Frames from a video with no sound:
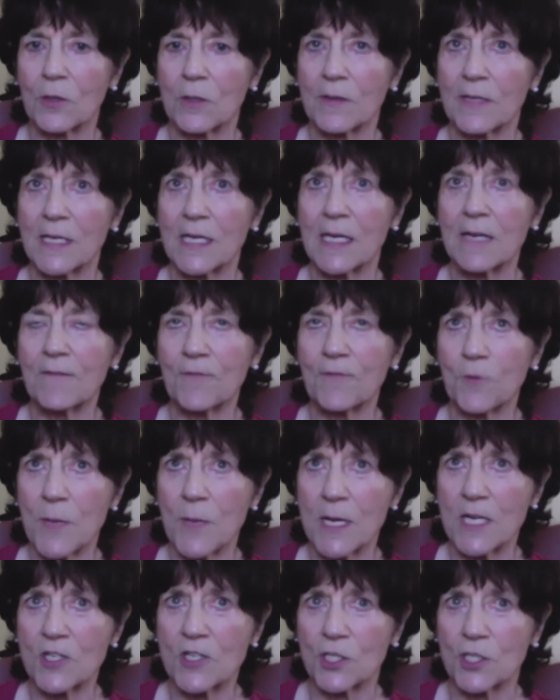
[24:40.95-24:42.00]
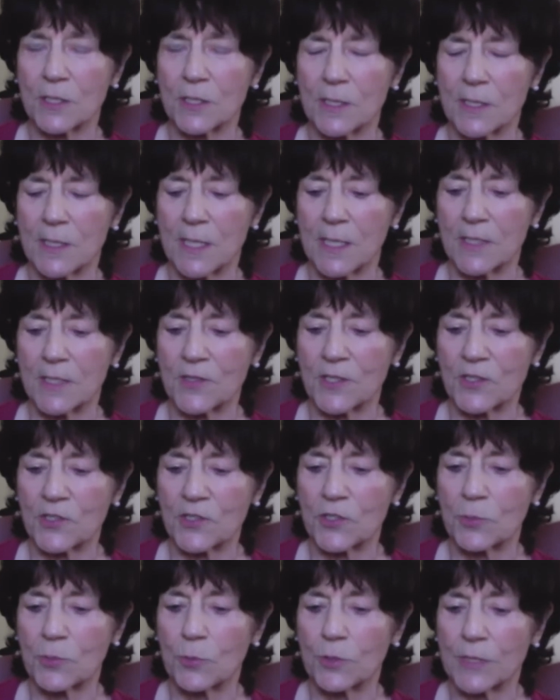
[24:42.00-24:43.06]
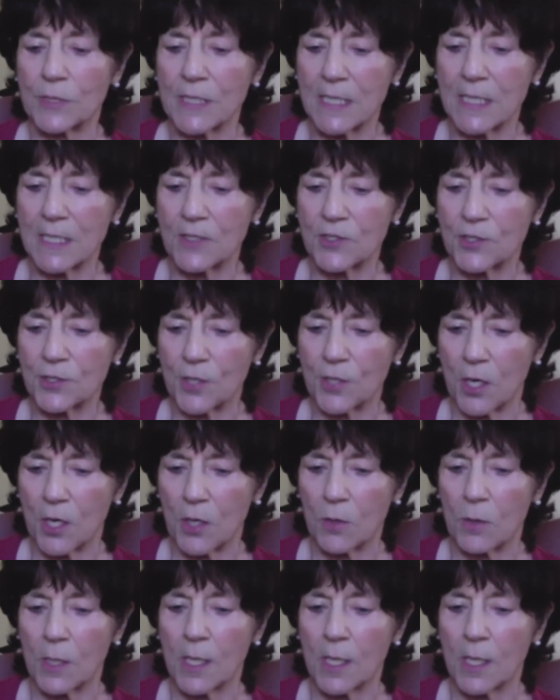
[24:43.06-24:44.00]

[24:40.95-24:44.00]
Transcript: the, information that a system would need to know